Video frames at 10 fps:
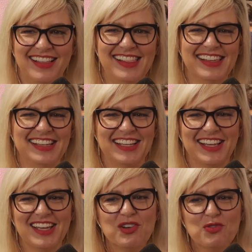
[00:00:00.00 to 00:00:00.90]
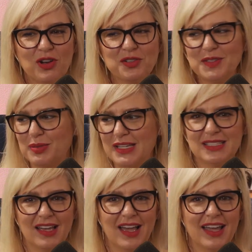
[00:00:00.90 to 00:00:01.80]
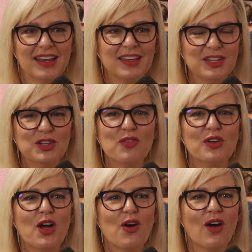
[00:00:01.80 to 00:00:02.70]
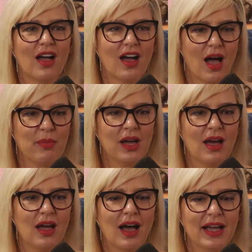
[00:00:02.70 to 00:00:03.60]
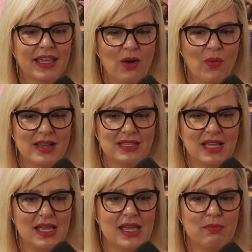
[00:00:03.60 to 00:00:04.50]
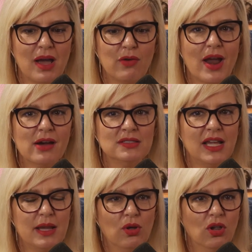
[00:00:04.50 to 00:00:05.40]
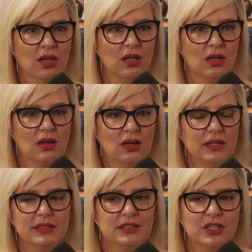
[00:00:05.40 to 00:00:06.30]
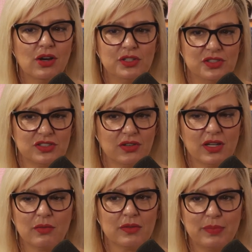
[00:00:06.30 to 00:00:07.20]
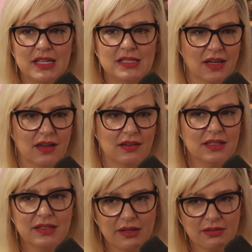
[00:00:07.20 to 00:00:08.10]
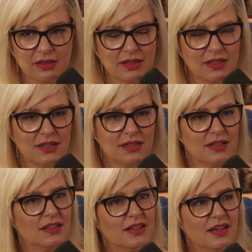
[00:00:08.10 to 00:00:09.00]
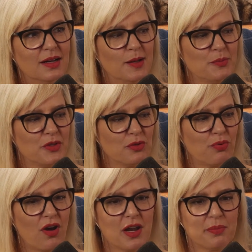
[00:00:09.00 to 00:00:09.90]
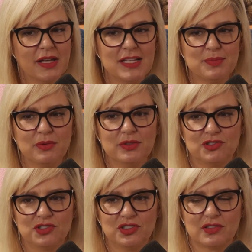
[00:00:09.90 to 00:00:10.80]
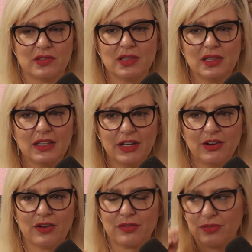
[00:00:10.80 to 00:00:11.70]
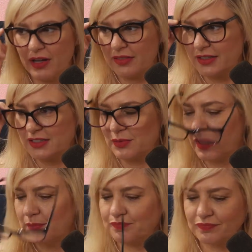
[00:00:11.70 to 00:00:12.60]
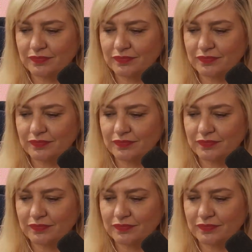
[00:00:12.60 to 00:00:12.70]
Like, who calls it Pizza Hut? You don't go, I can't wait to eat my round table. You don't. You just go, like, I want pizza, So the product placement was just littered throughout this one.